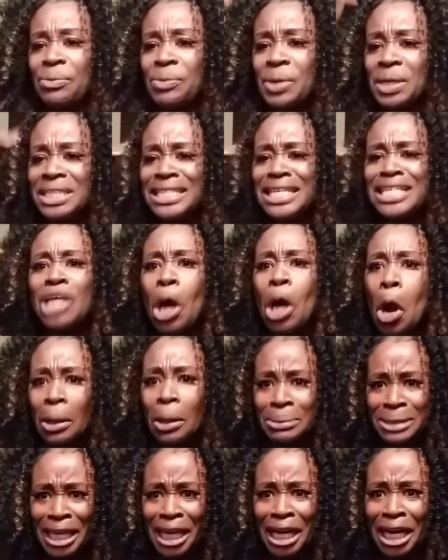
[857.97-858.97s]
And once these
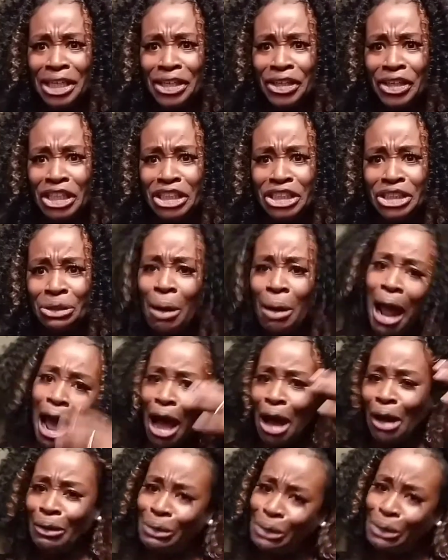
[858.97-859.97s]
arms get under
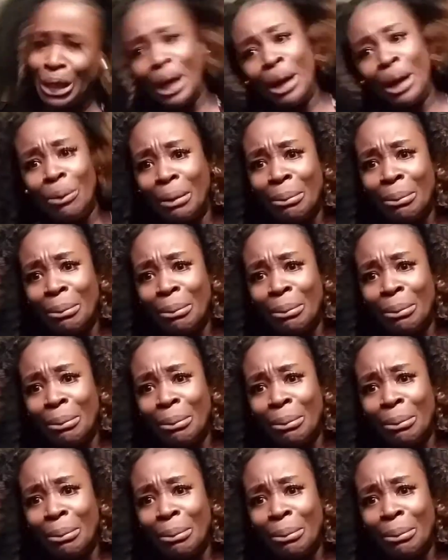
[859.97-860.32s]
control